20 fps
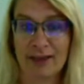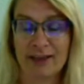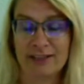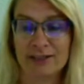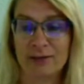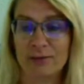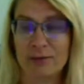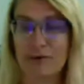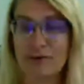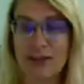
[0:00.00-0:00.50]

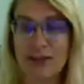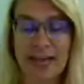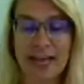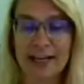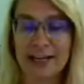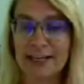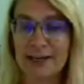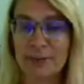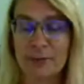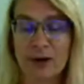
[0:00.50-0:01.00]
So if they
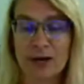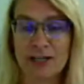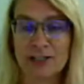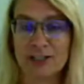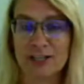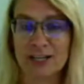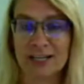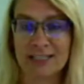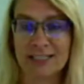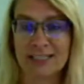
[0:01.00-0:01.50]
hand in a
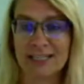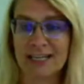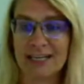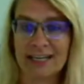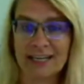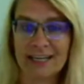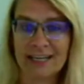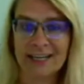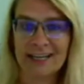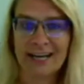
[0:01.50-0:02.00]
project,
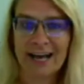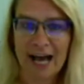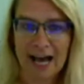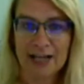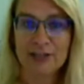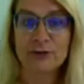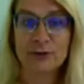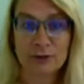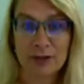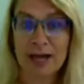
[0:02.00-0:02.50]
I
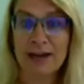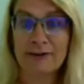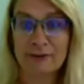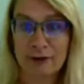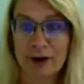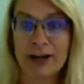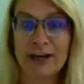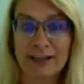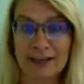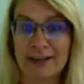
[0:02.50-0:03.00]
do a lot of
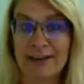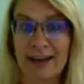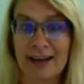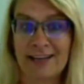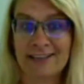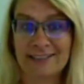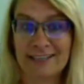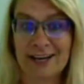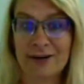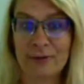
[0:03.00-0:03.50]
grading at
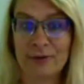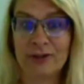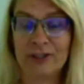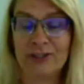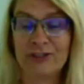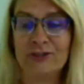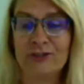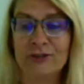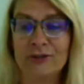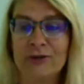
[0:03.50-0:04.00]
night. I really
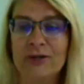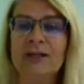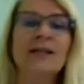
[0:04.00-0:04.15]
do.